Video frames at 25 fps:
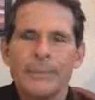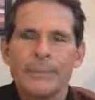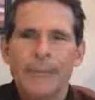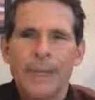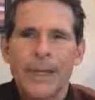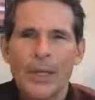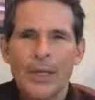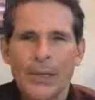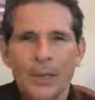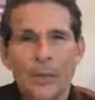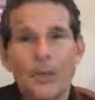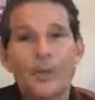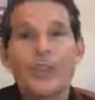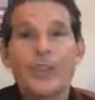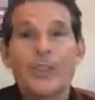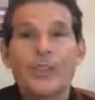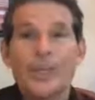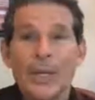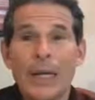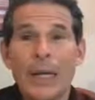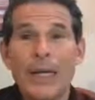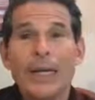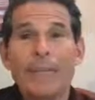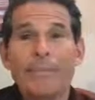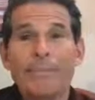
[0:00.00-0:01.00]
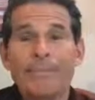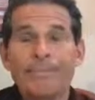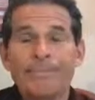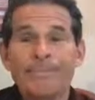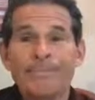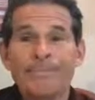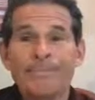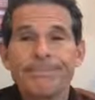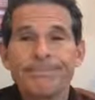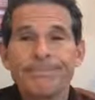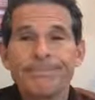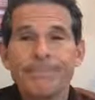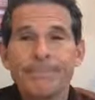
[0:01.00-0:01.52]
Now, there was a time,
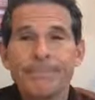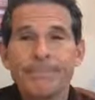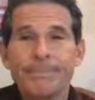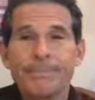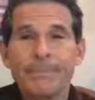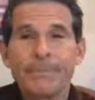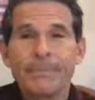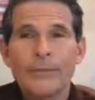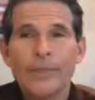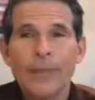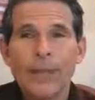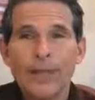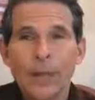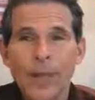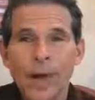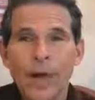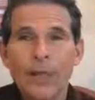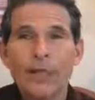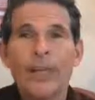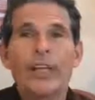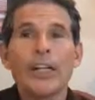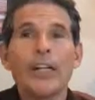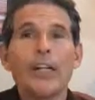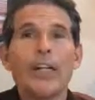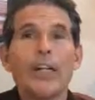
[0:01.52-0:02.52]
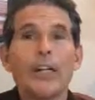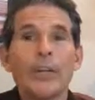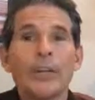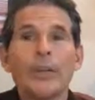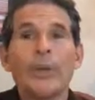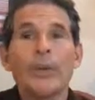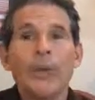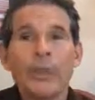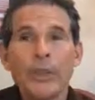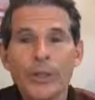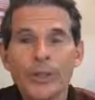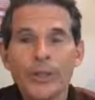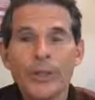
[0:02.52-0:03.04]
long ago,
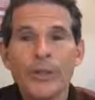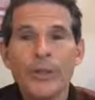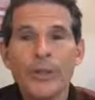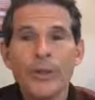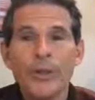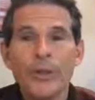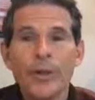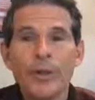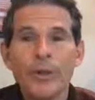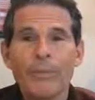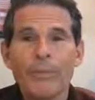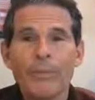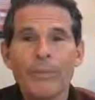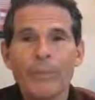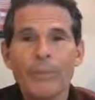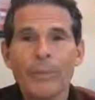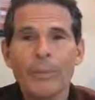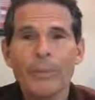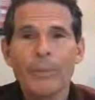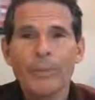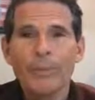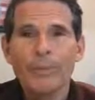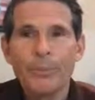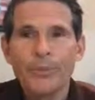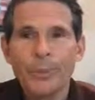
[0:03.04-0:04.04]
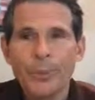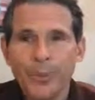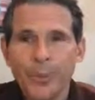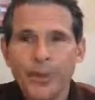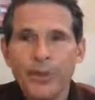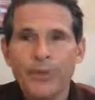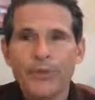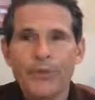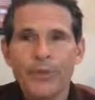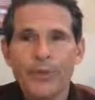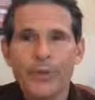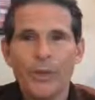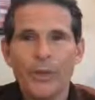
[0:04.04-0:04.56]
when their uniforms were
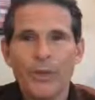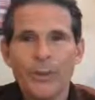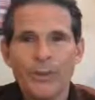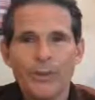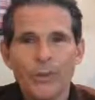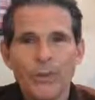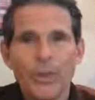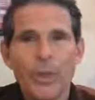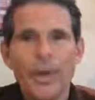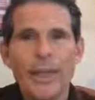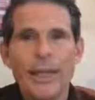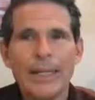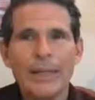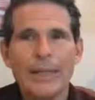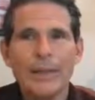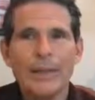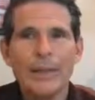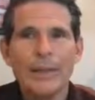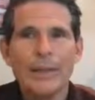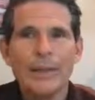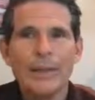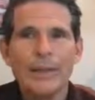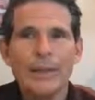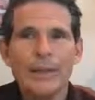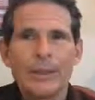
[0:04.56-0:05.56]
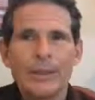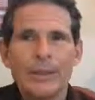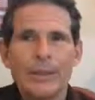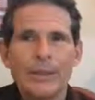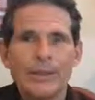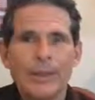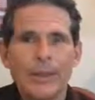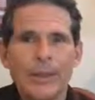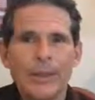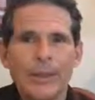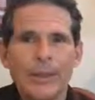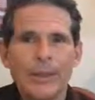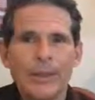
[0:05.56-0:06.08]
beautiful and bright.
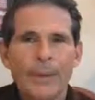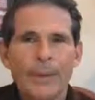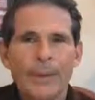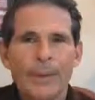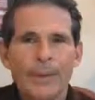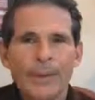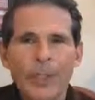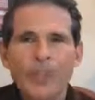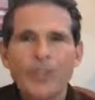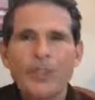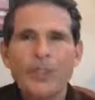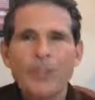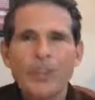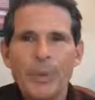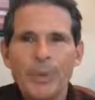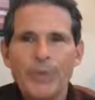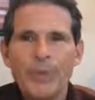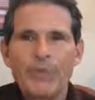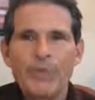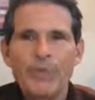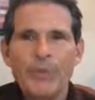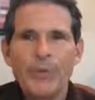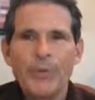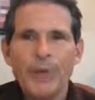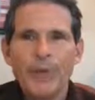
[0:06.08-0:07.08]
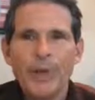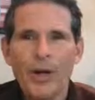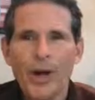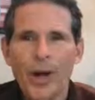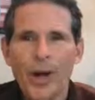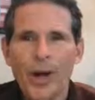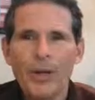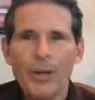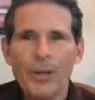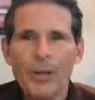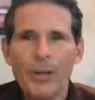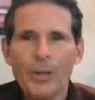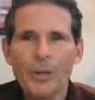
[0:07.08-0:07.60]
Each piece of their
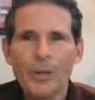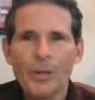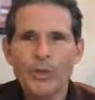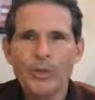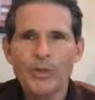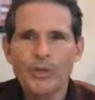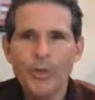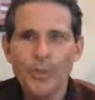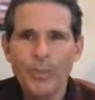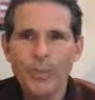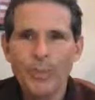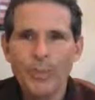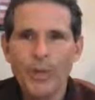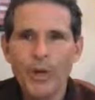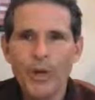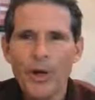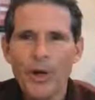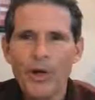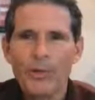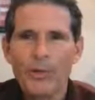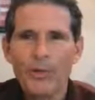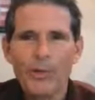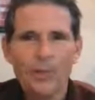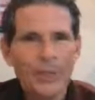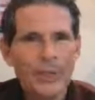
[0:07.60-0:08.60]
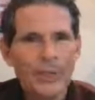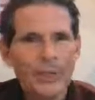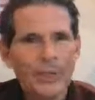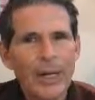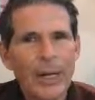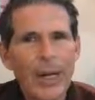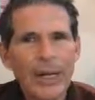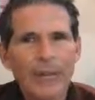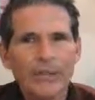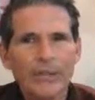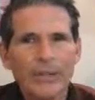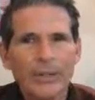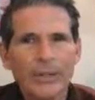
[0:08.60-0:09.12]
armor was superbly
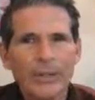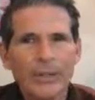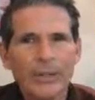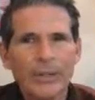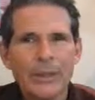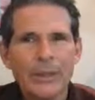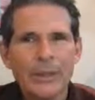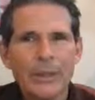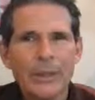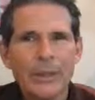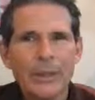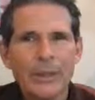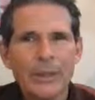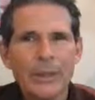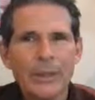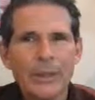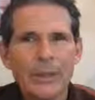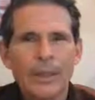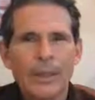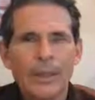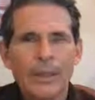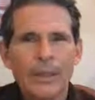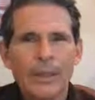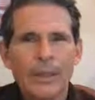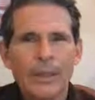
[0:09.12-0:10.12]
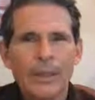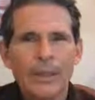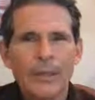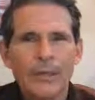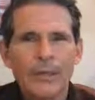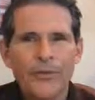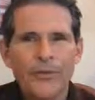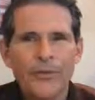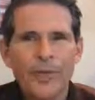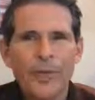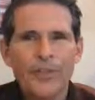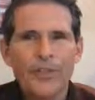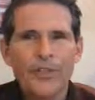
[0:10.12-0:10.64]
crafted. Their
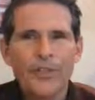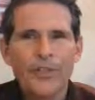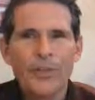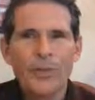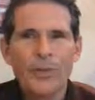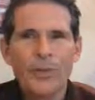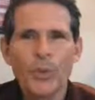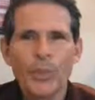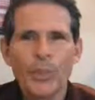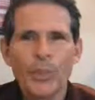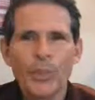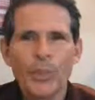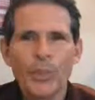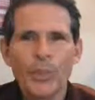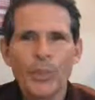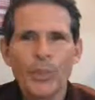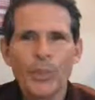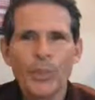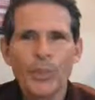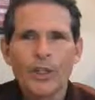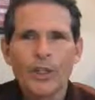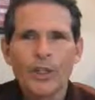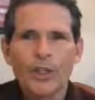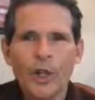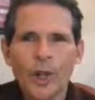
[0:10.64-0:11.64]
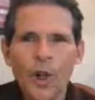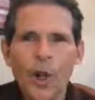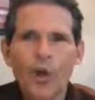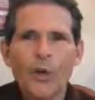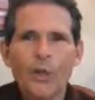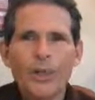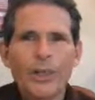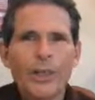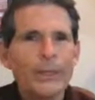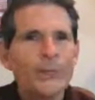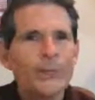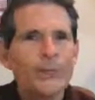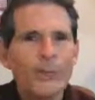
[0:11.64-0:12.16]
faces were
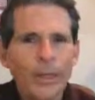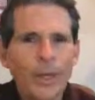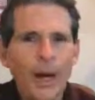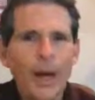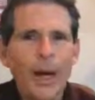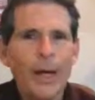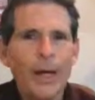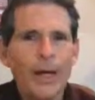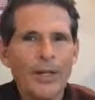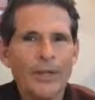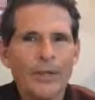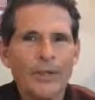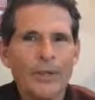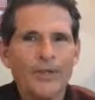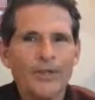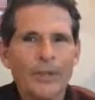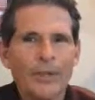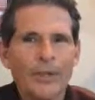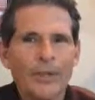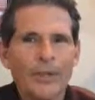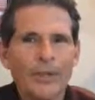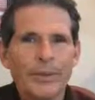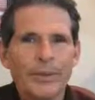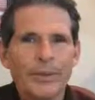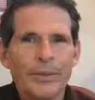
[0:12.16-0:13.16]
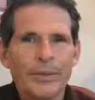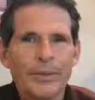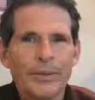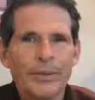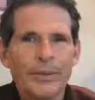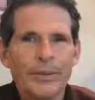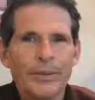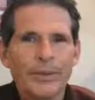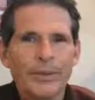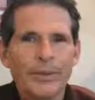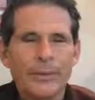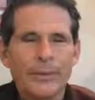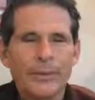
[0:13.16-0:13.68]
golden bronze
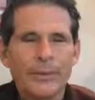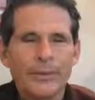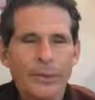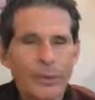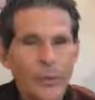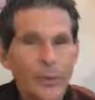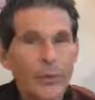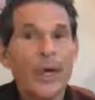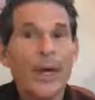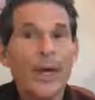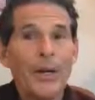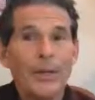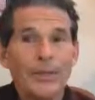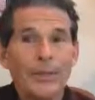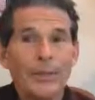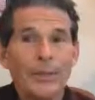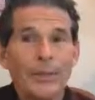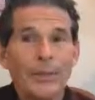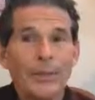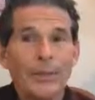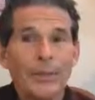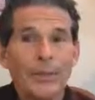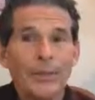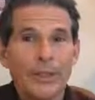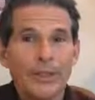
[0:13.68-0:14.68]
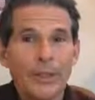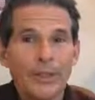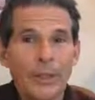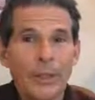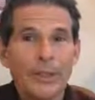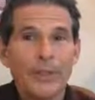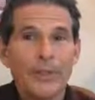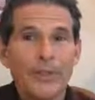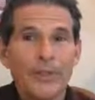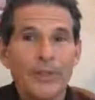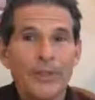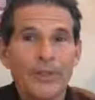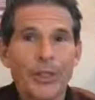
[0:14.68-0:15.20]
2,000
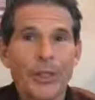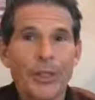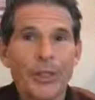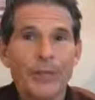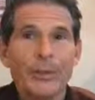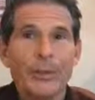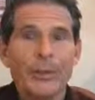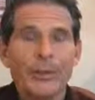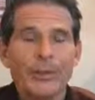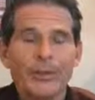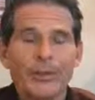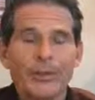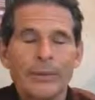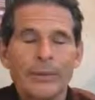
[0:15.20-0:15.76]
years ago,